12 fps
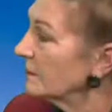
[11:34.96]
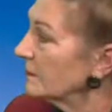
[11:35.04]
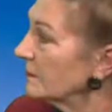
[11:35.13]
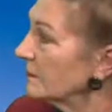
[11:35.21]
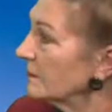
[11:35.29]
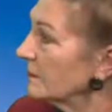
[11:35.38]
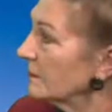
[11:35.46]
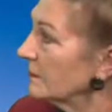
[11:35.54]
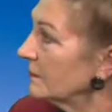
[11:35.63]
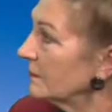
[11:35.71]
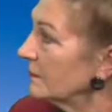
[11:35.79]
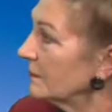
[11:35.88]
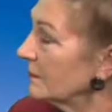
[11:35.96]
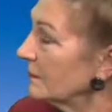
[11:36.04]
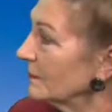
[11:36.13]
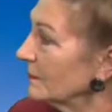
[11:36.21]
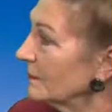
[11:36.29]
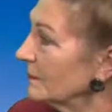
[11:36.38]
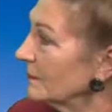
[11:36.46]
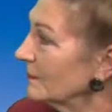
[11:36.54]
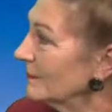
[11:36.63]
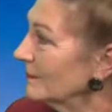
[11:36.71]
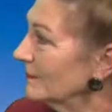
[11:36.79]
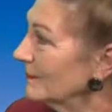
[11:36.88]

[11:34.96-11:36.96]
This person isn't speaking.